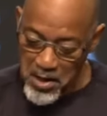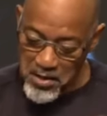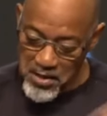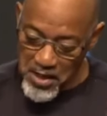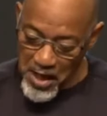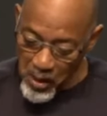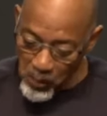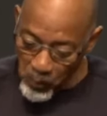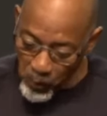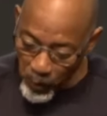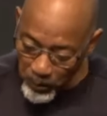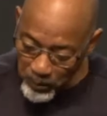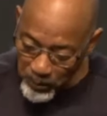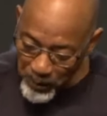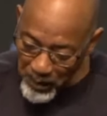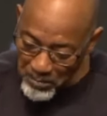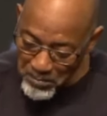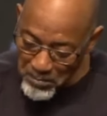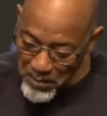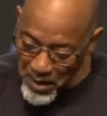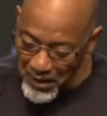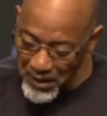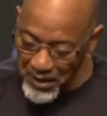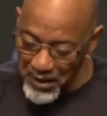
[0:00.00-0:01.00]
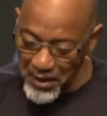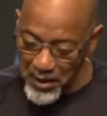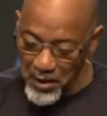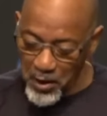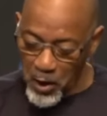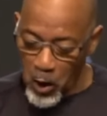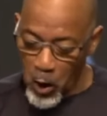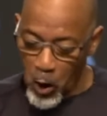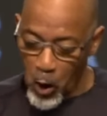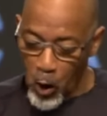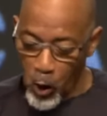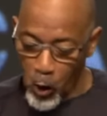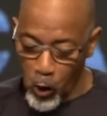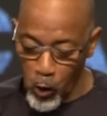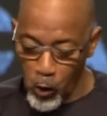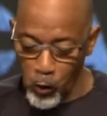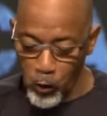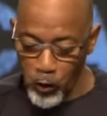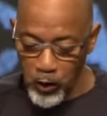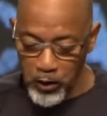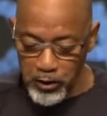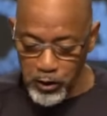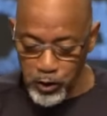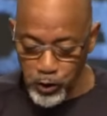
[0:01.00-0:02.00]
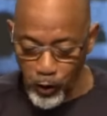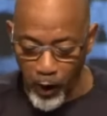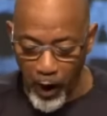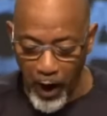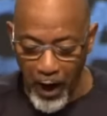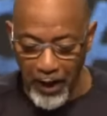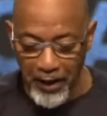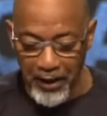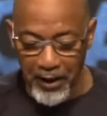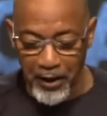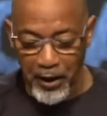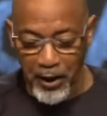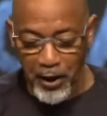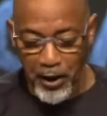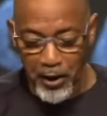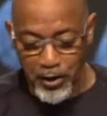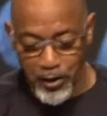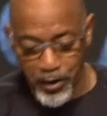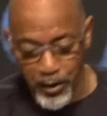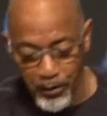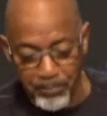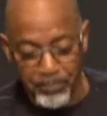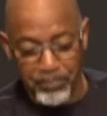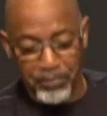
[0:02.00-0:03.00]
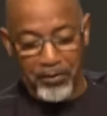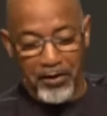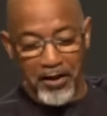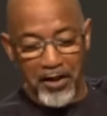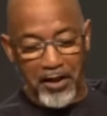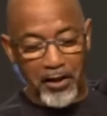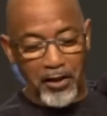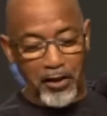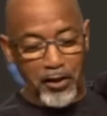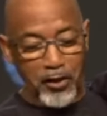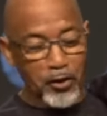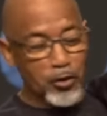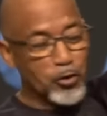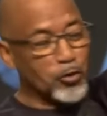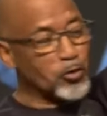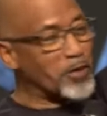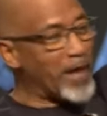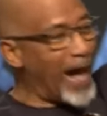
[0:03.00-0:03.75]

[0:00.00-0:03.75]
there will be many who will try to bring you